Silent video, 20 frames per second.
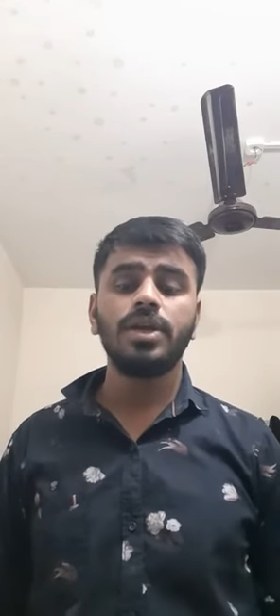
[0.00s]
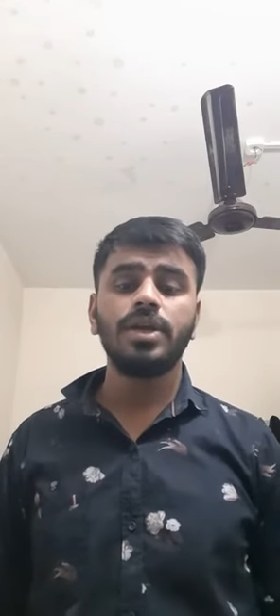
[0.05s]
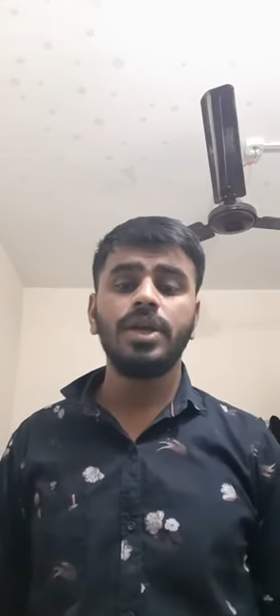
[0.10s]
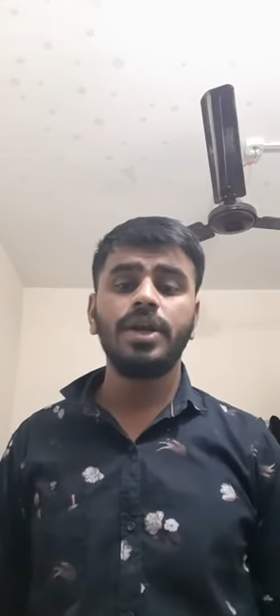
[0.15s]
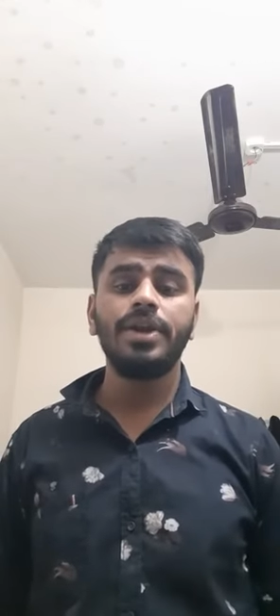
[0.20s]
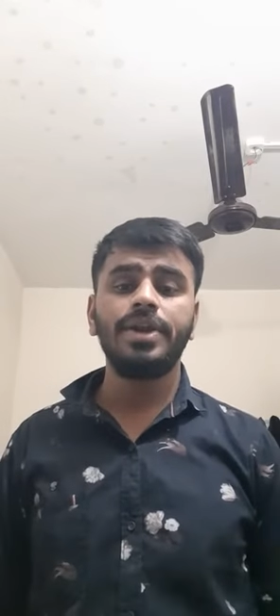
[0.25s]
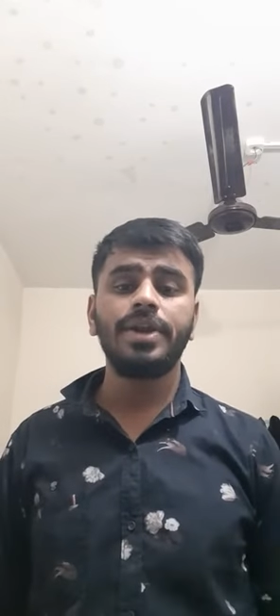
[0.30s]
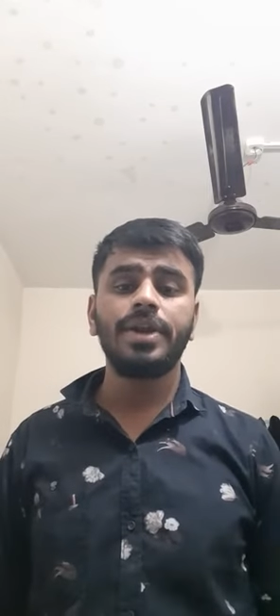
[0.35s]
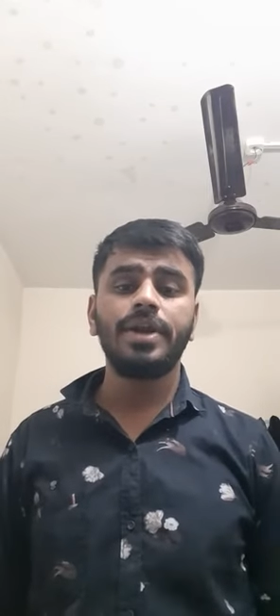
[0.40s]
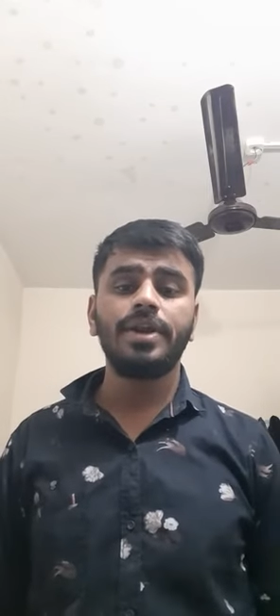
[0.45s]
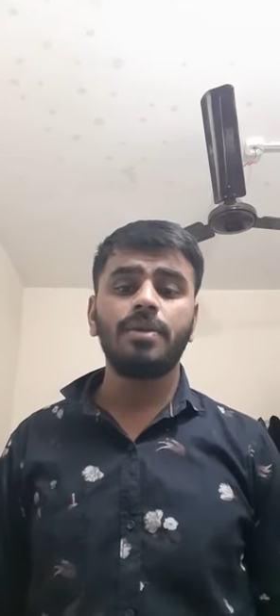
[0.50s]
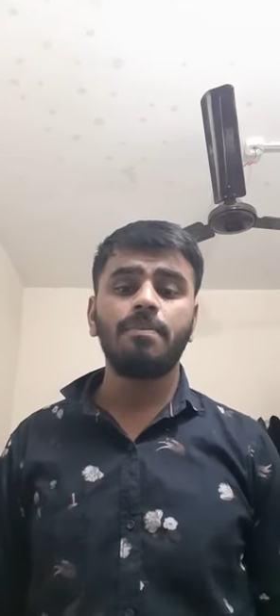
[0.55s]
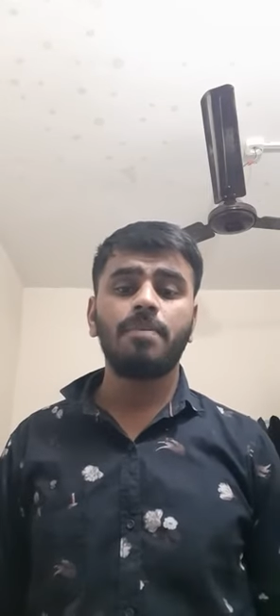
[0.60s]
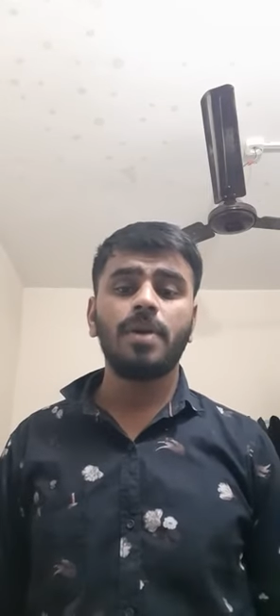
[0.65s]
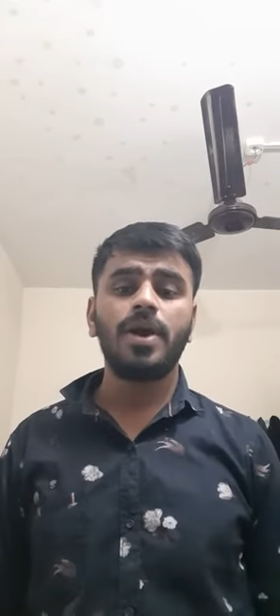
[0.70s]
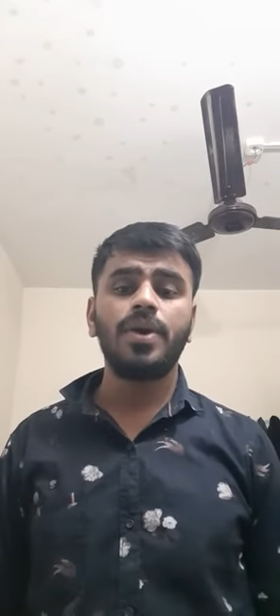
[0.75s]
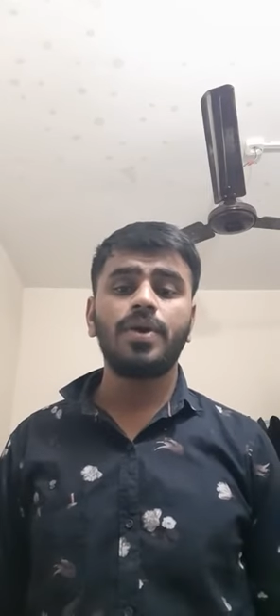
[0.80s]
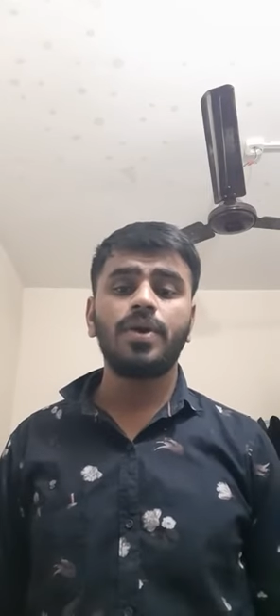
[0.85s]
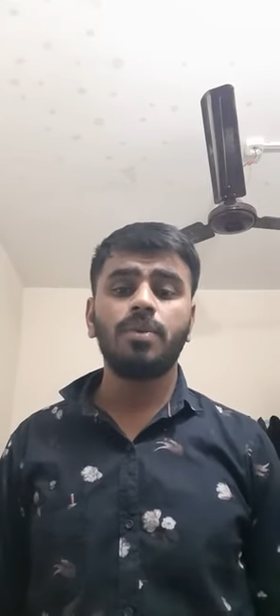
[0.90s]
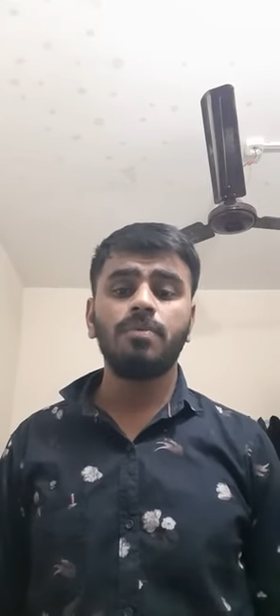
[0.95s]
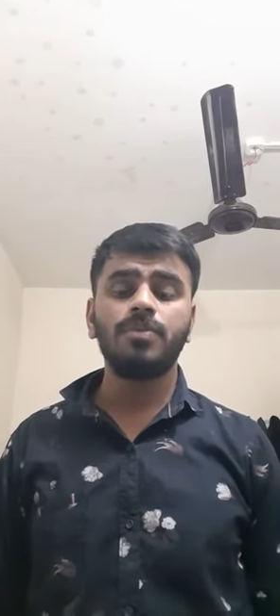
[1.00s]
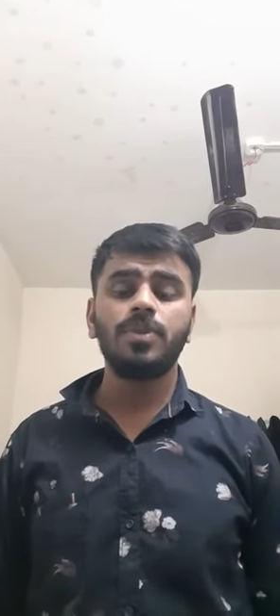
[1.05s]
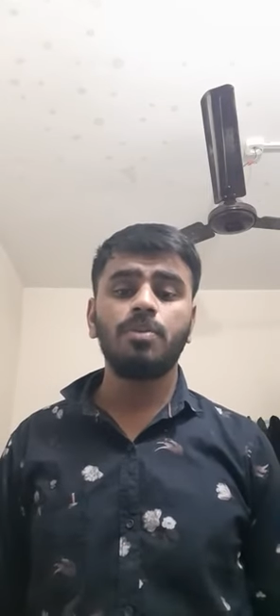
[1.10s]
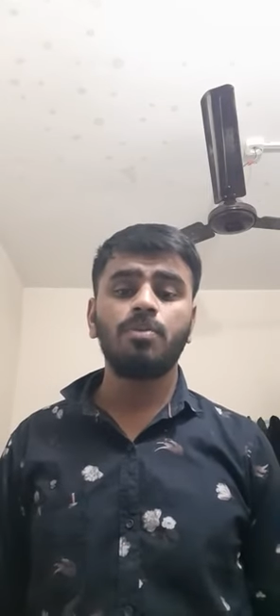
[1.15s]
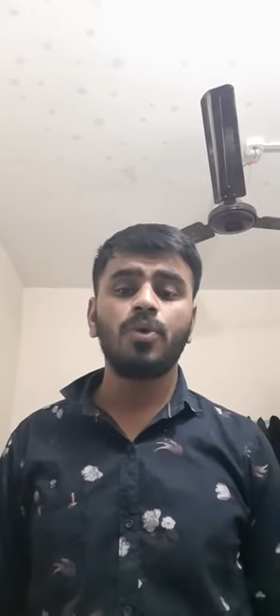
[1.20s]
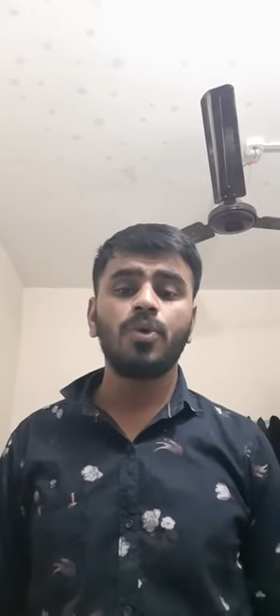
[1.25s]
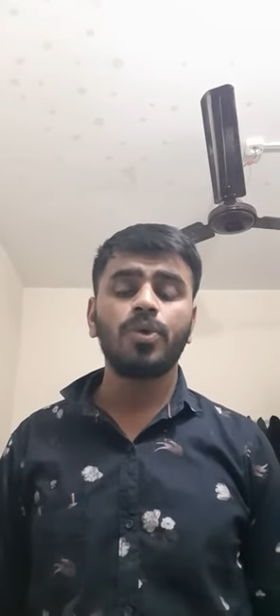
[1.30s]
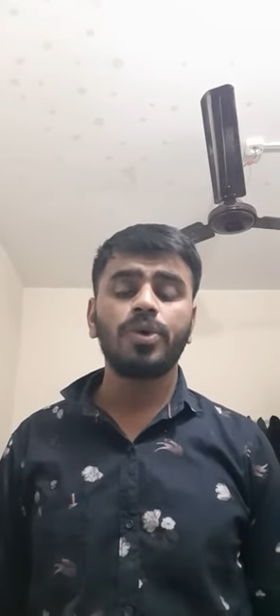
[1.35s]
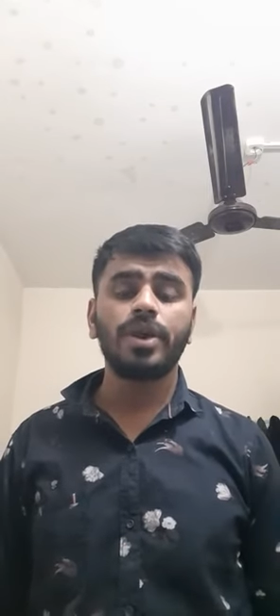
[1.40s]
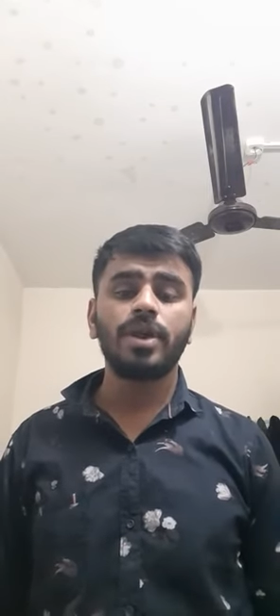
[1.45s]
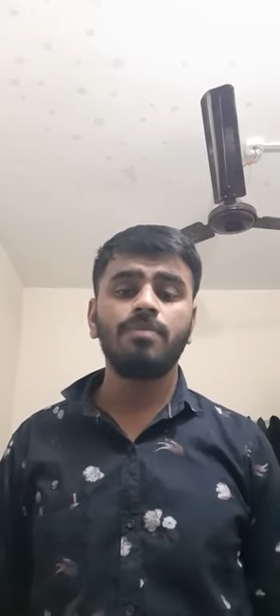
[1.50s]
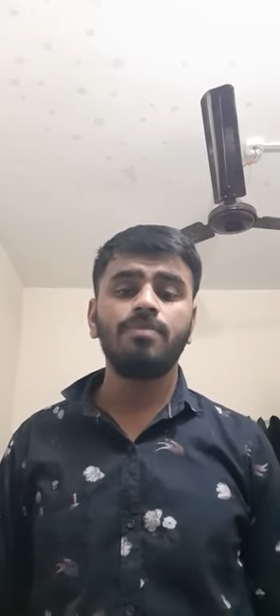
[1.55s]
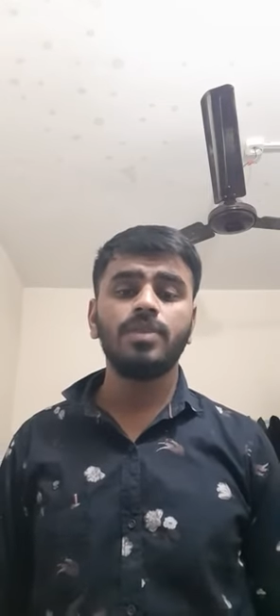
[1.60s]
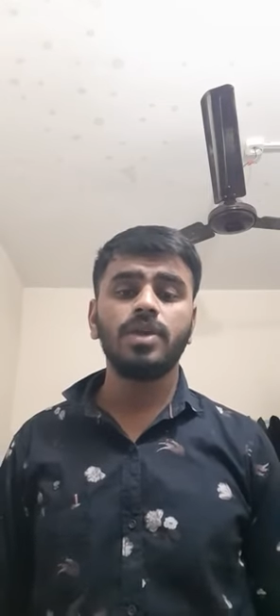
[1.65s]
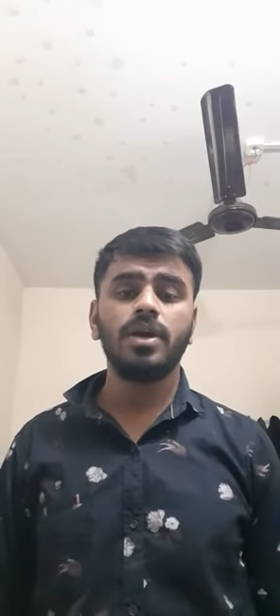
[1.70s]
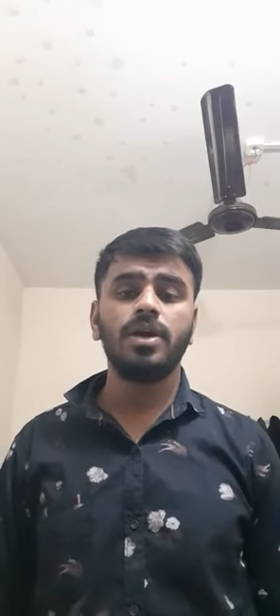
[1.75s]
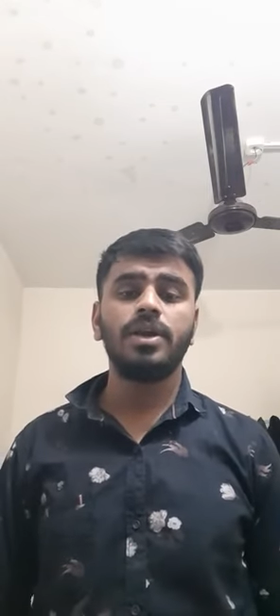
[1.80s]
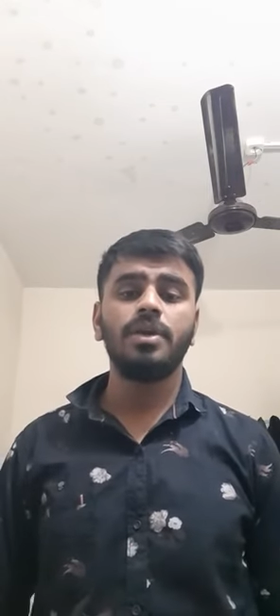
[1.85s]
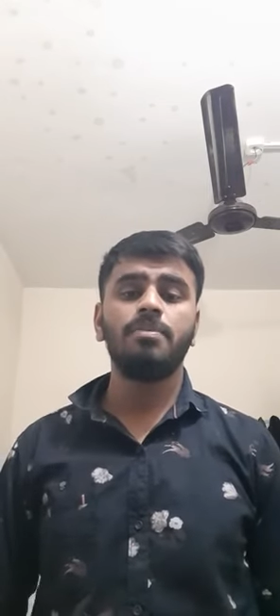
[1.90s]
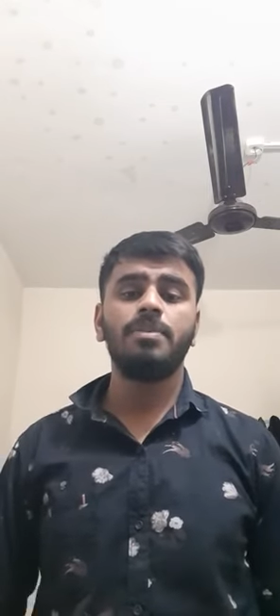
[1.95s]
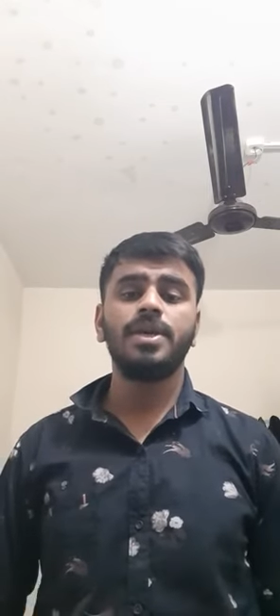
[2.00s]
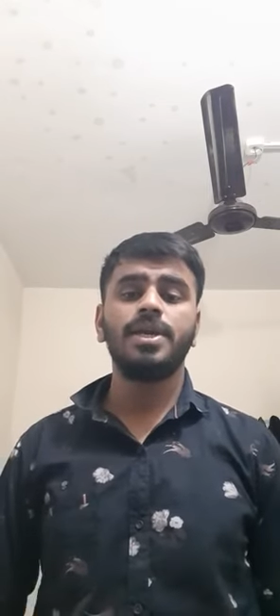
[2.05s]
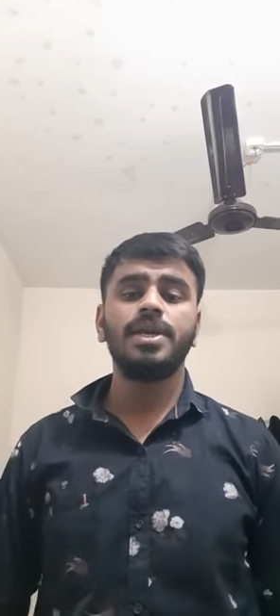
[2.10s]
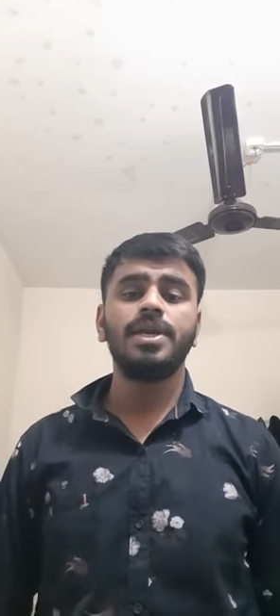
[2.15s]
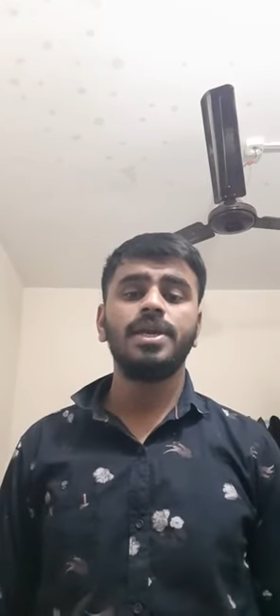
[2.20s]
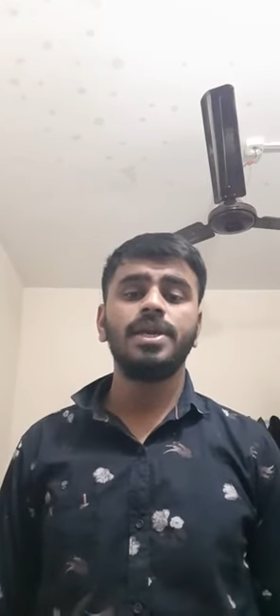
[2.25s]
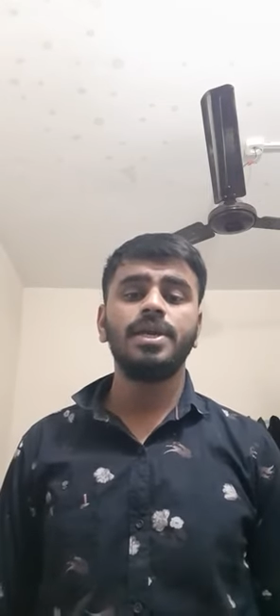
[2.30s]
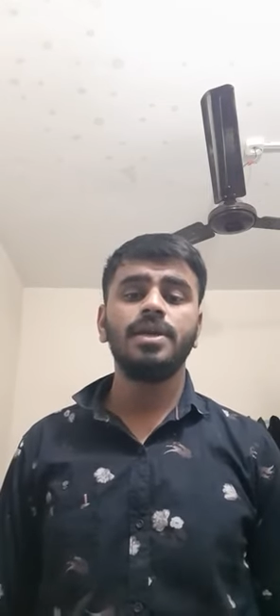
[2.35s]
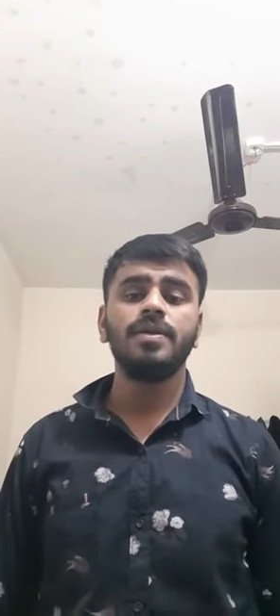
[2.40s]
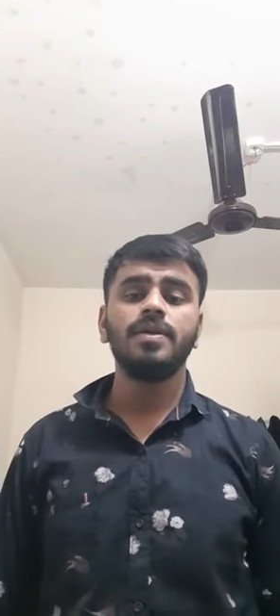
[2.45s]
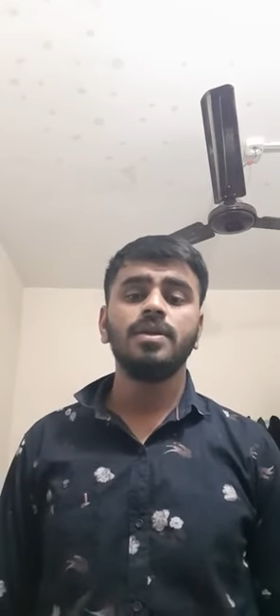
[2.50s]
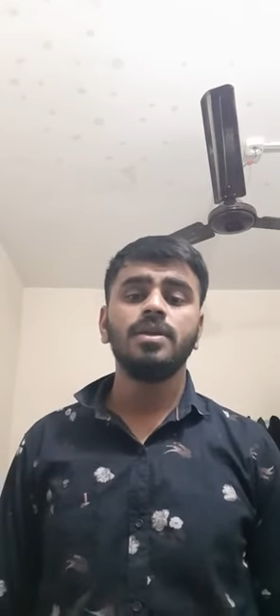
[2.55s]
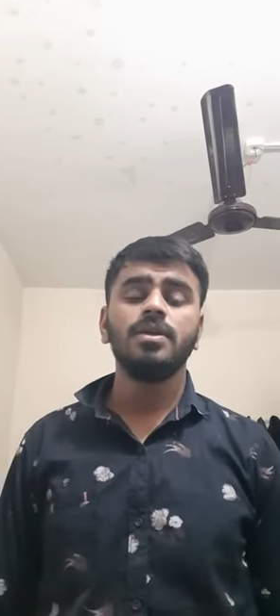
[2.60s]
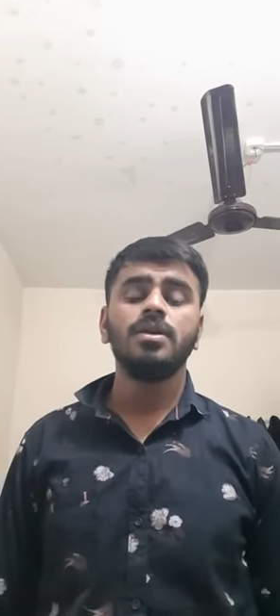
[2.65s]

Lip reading: iterate a part of the program repeatedly